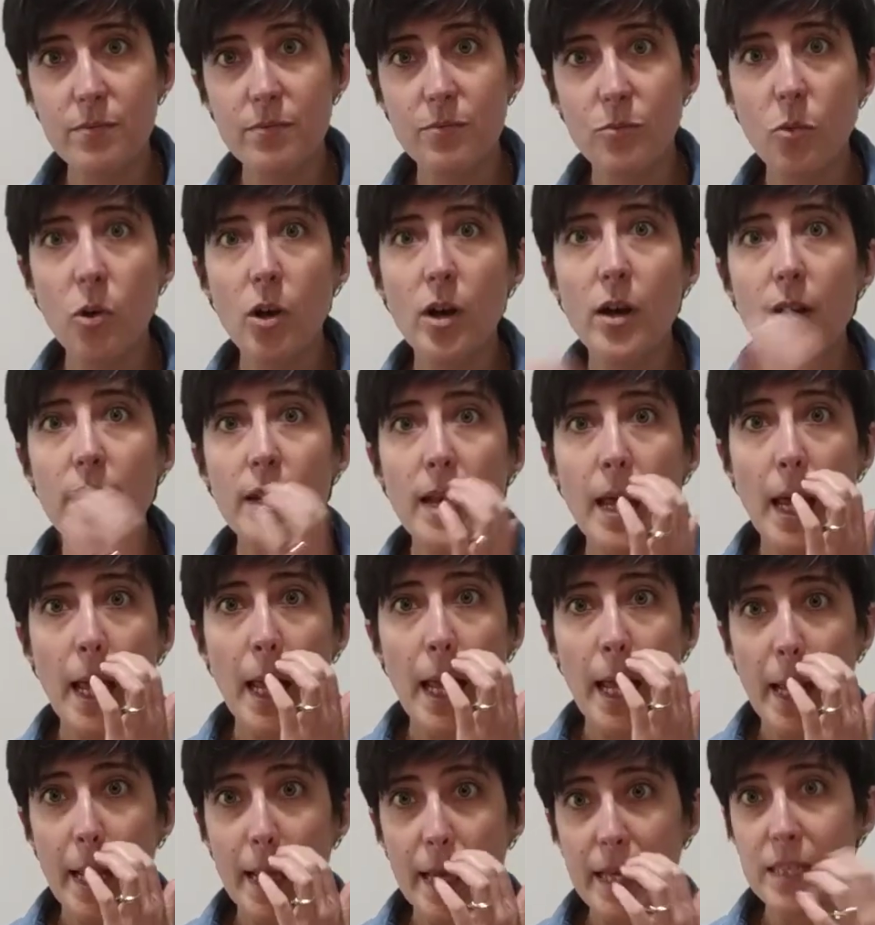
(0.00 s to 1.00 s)
one
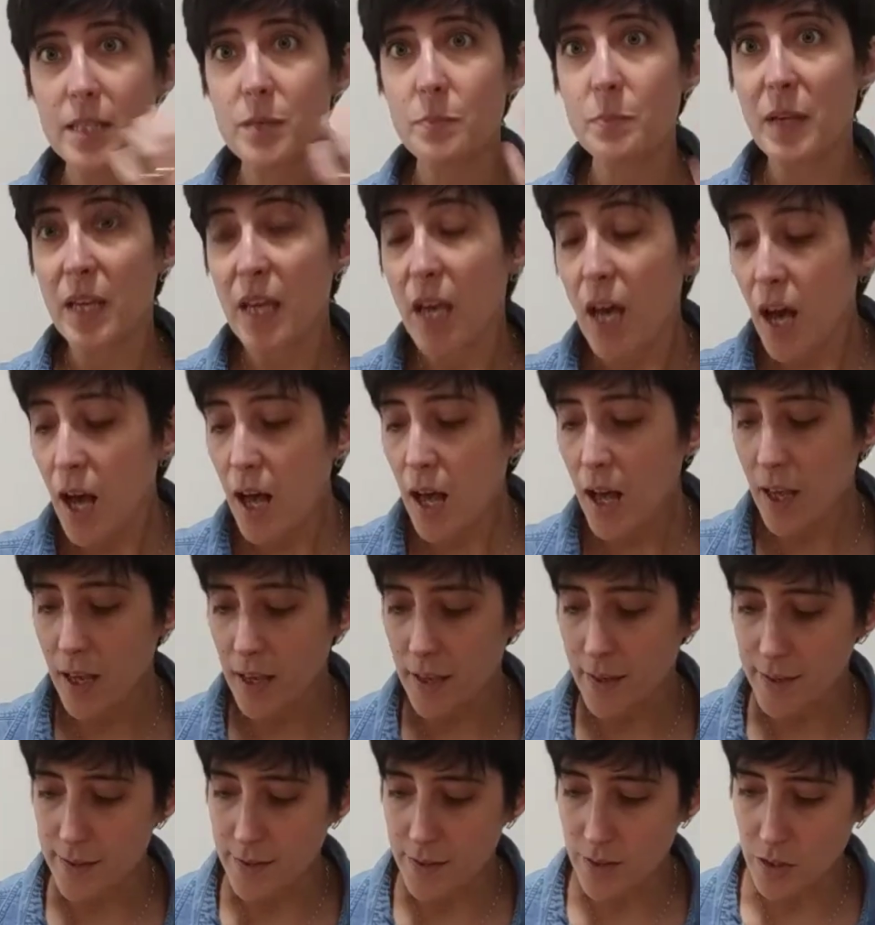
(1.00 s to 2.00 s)
is
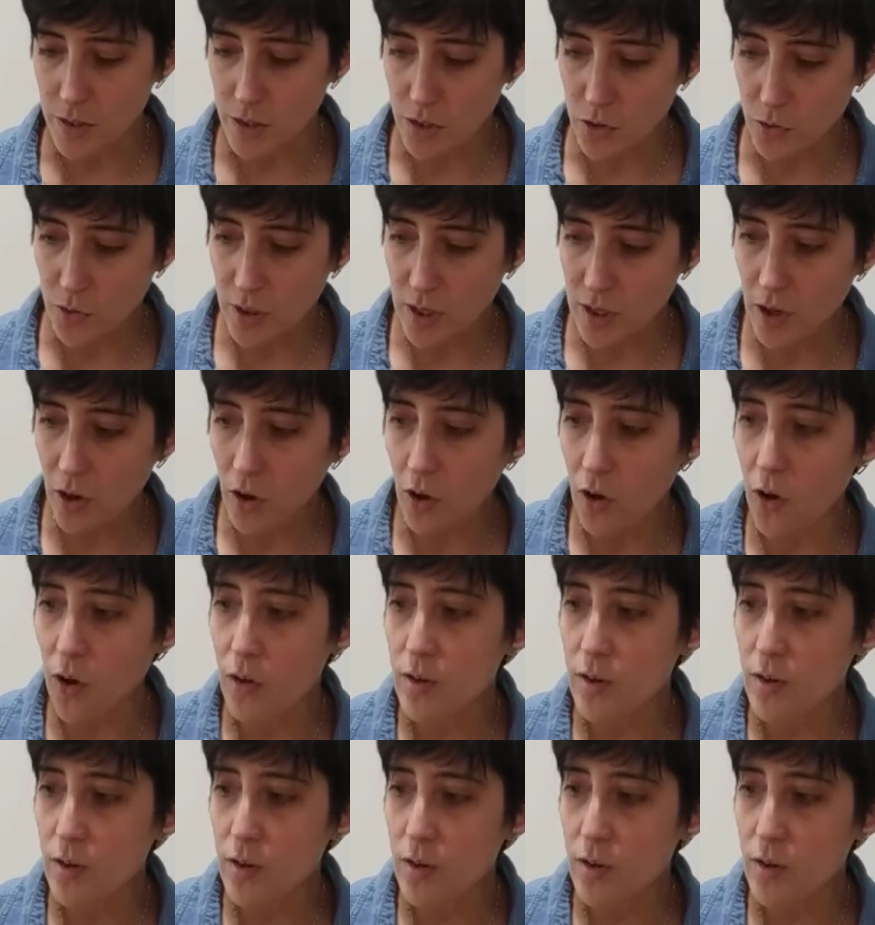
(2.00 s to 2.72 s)
because you can